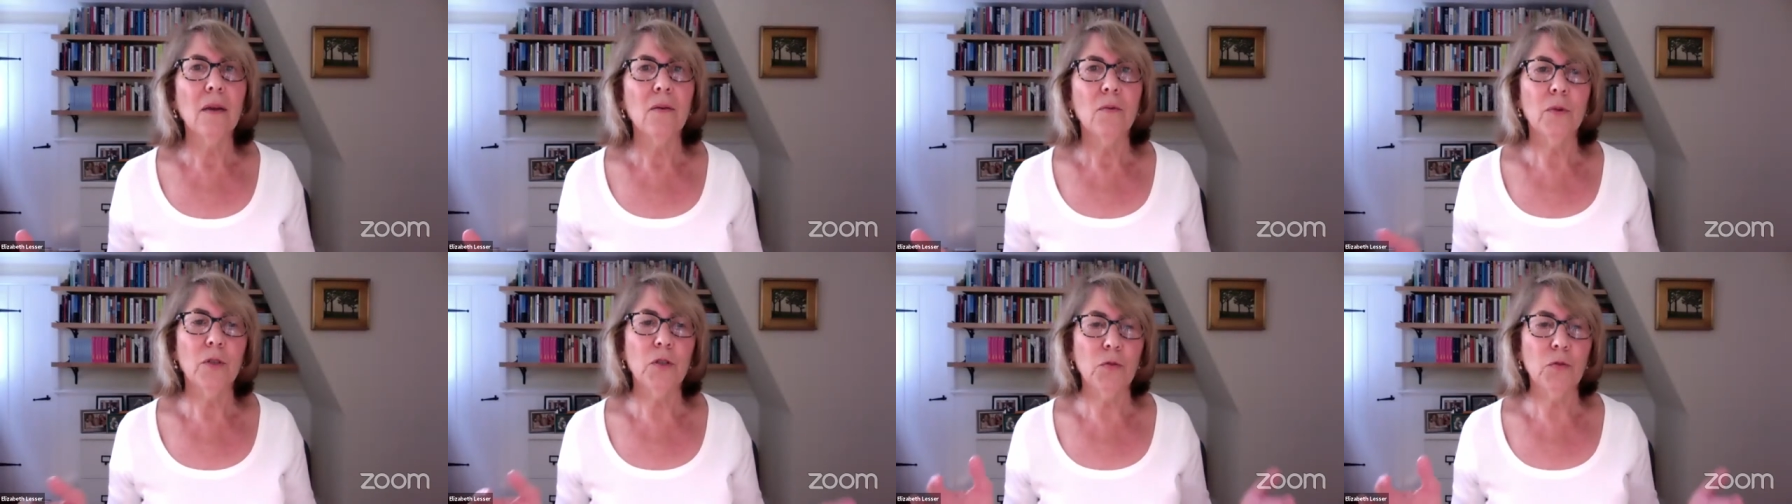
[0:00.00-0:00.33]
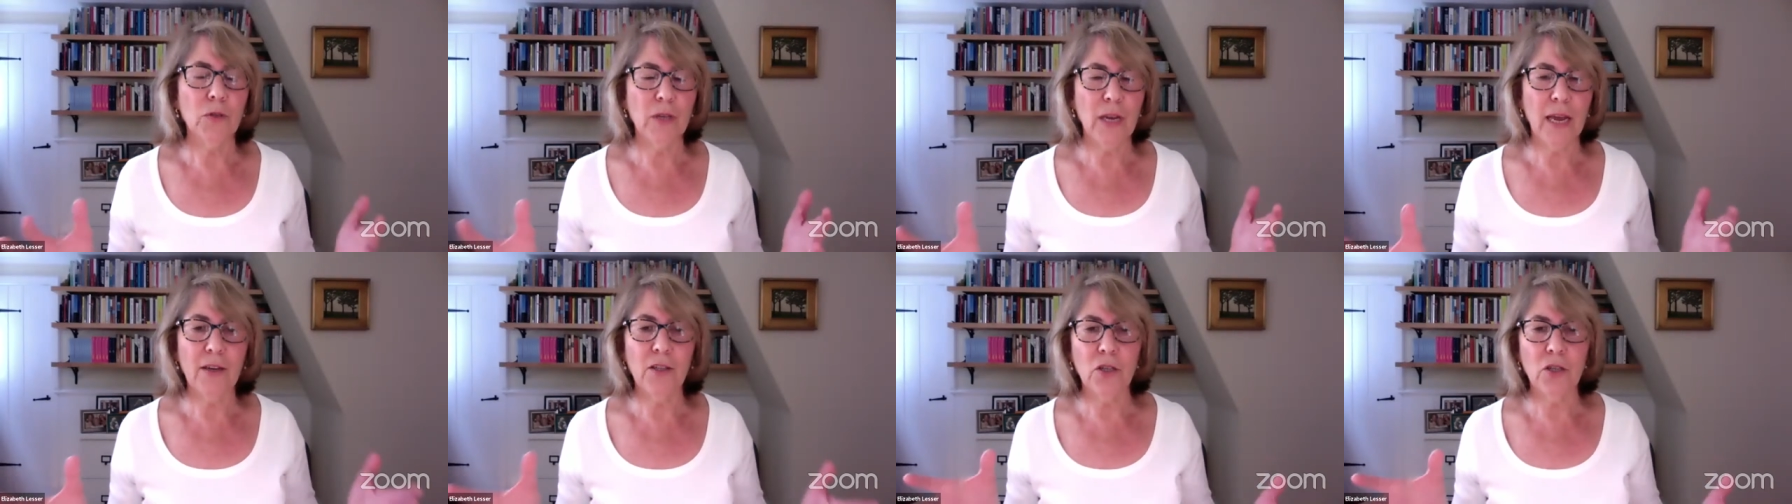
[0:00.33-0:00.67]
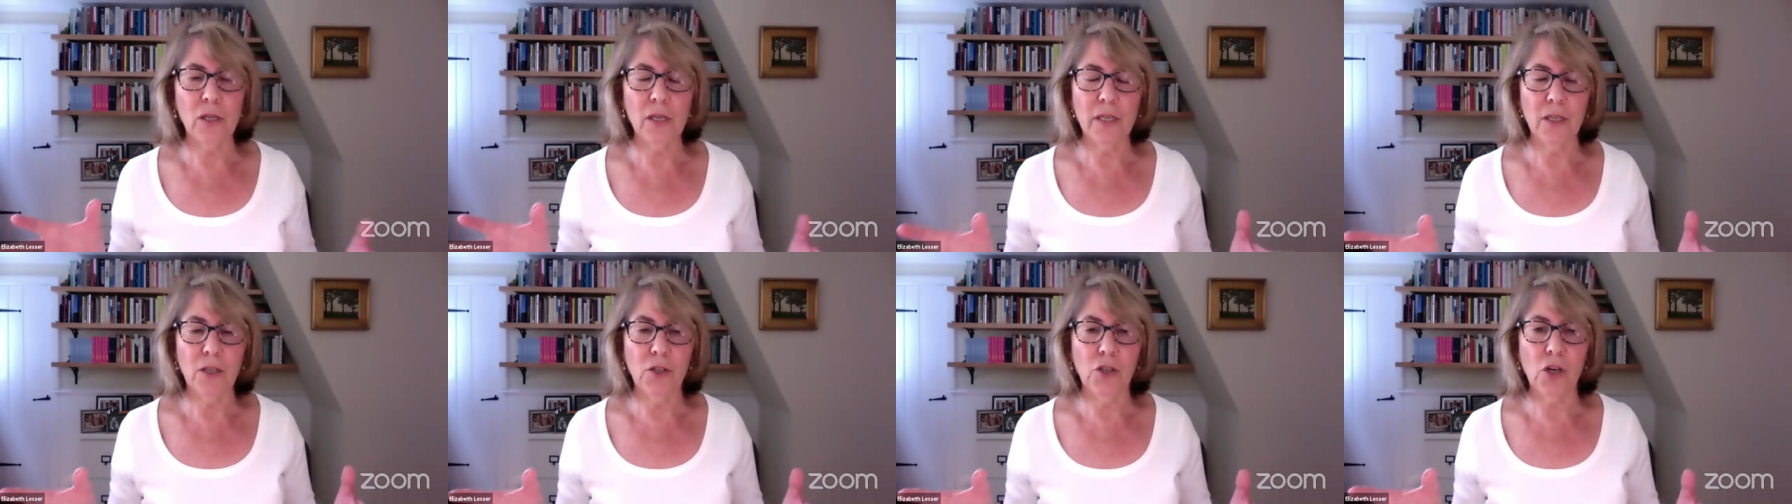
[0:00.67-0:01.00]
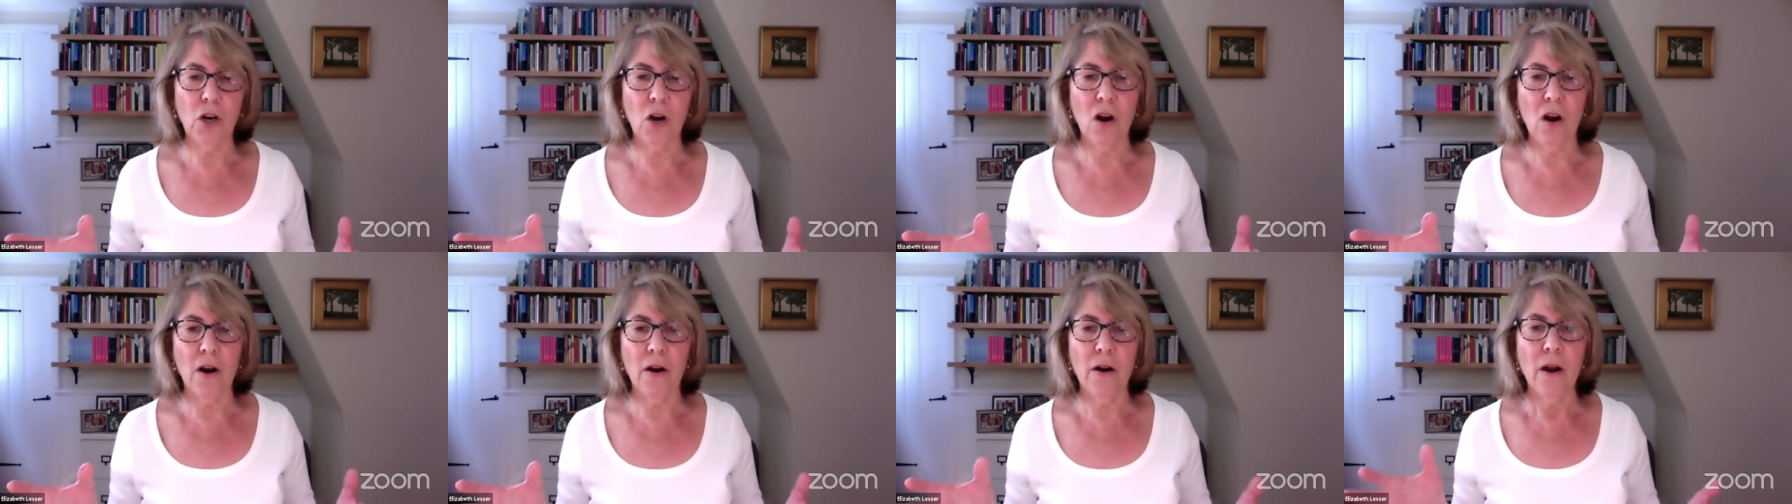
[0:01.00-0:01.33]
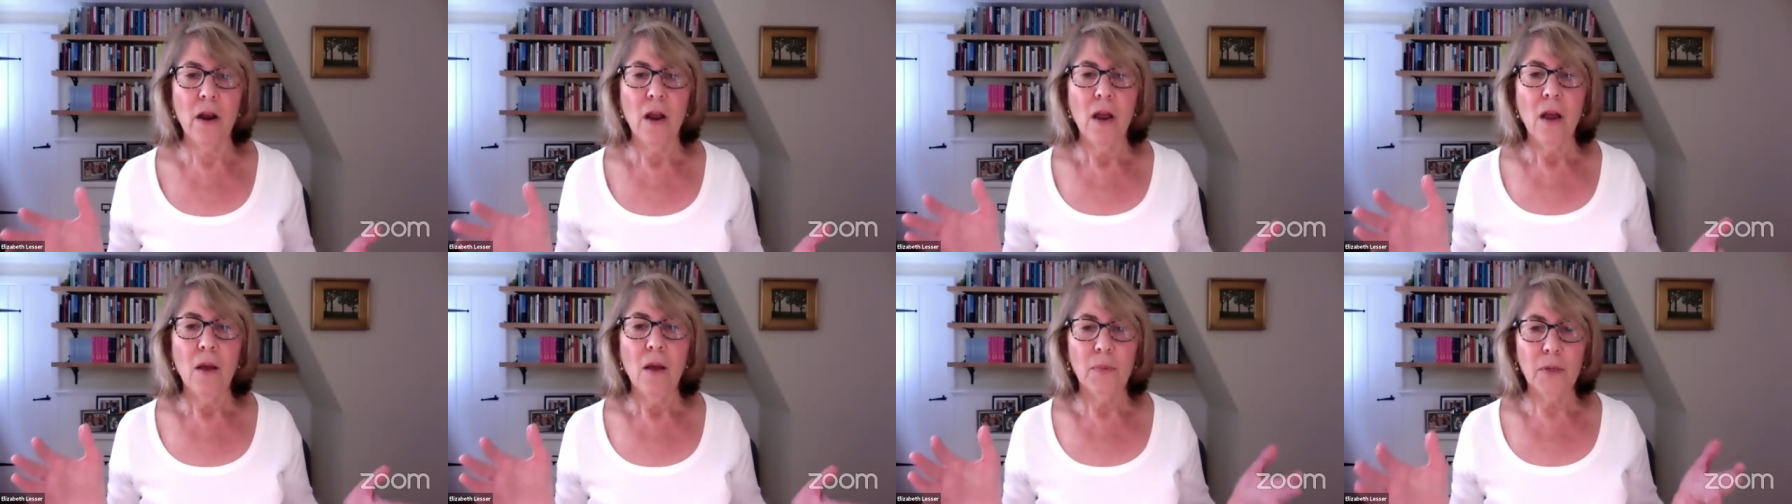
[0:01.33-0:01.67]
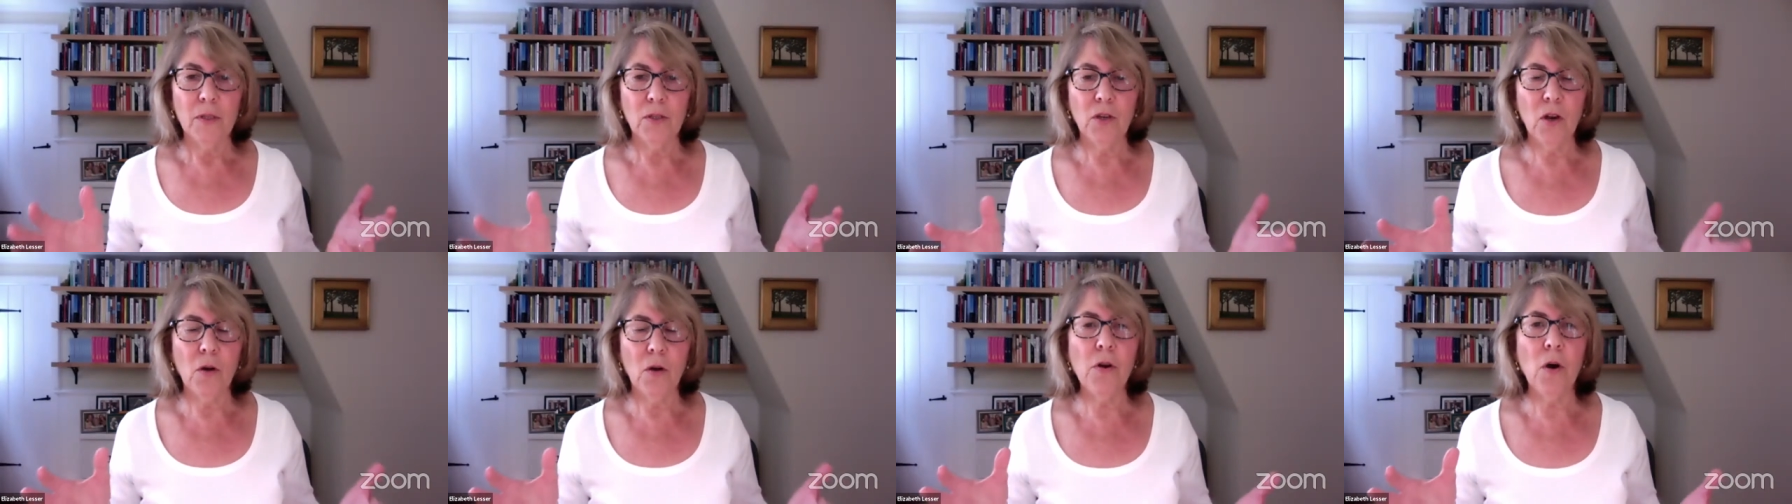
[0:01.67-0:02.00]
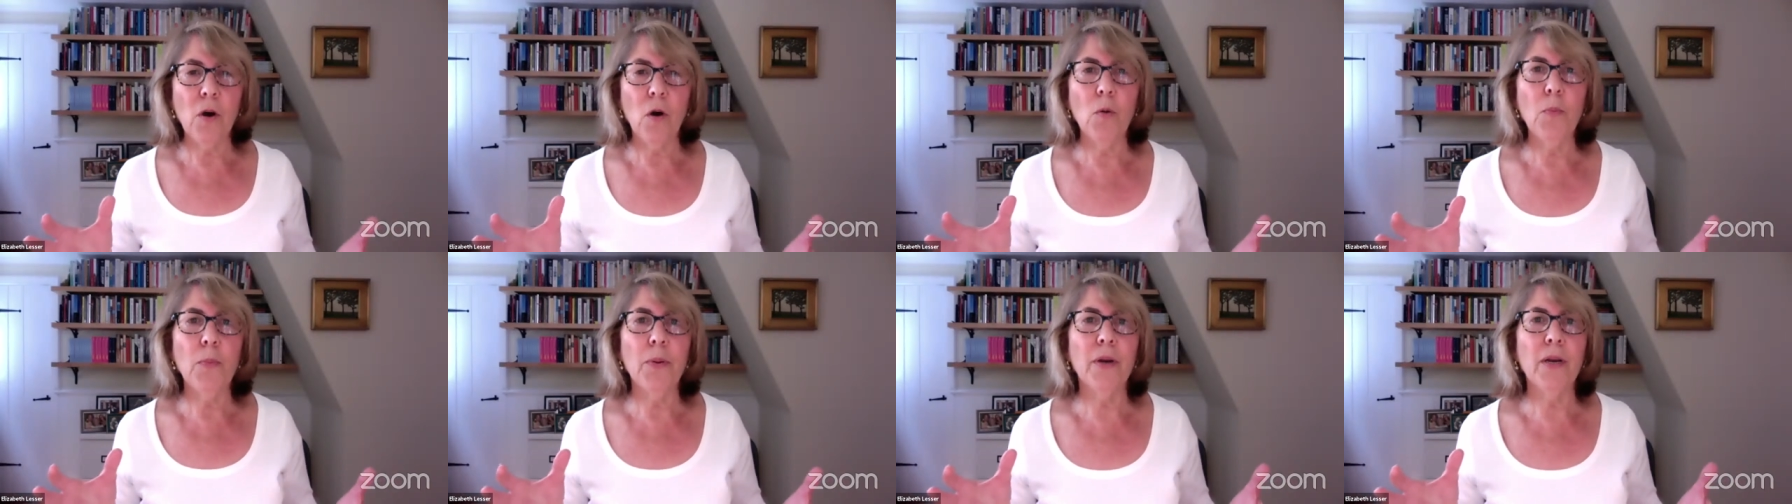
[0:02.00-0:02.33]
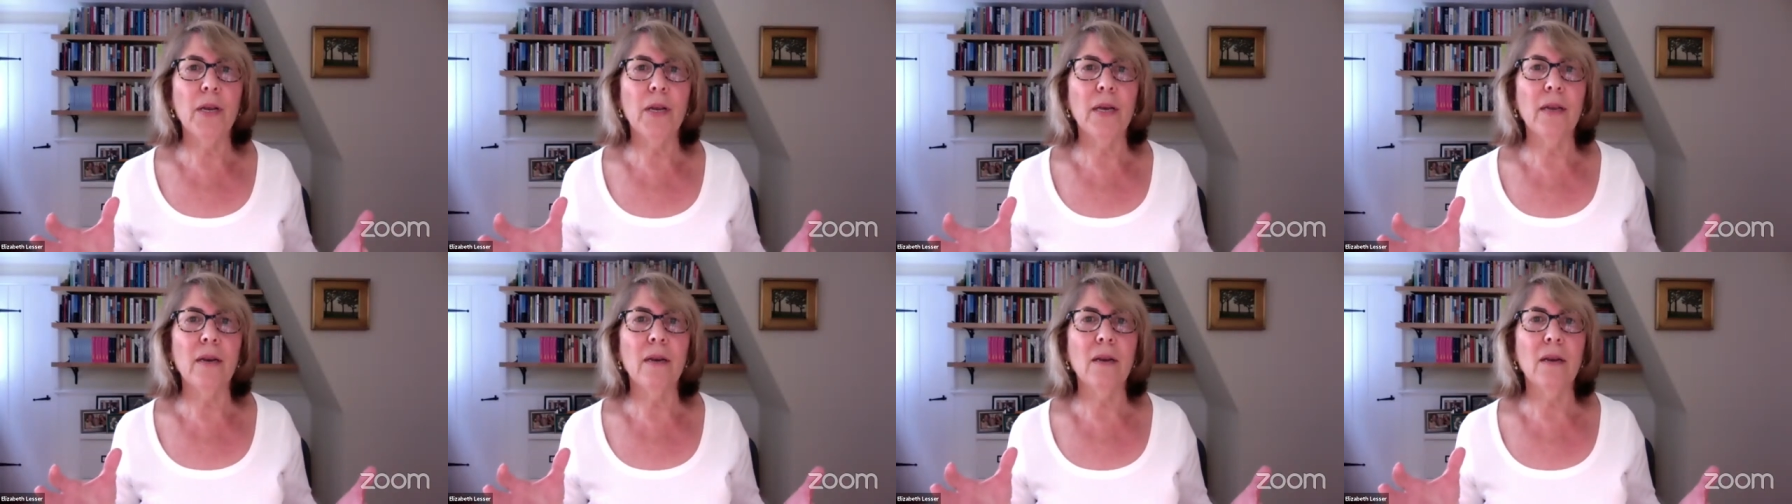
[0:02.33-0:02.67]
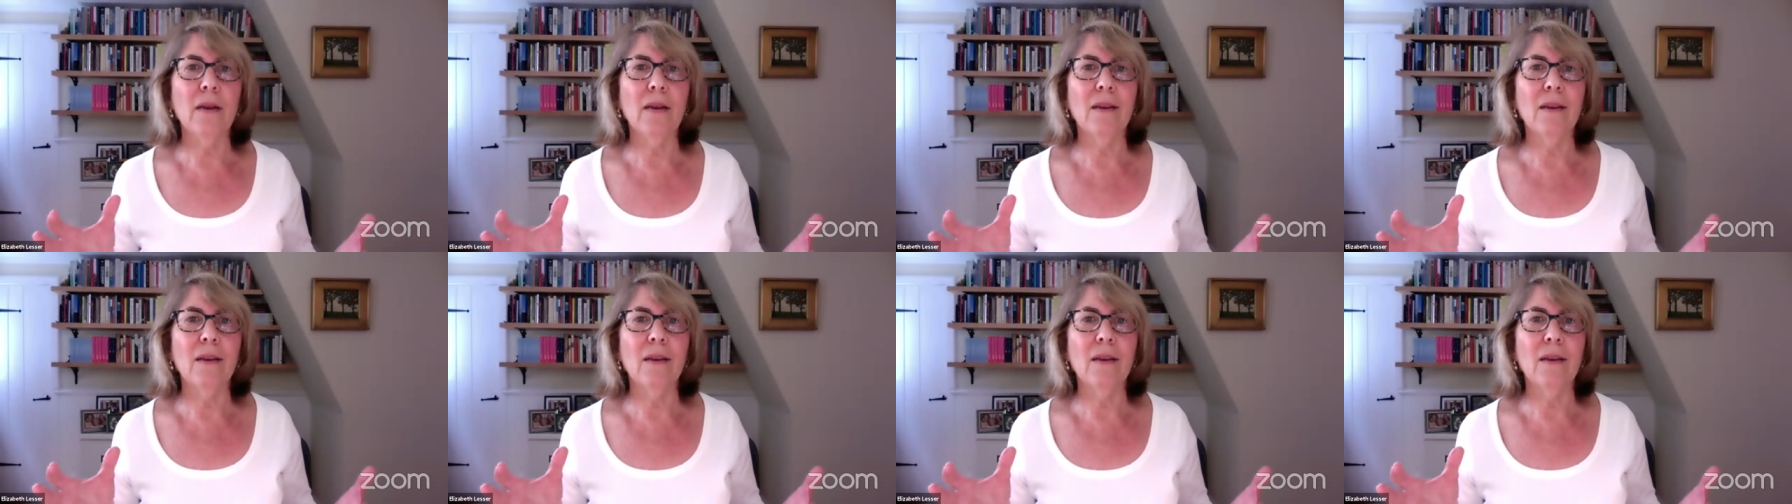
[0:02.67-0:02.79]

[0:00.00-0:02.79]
which was actually a jar, but don't open it.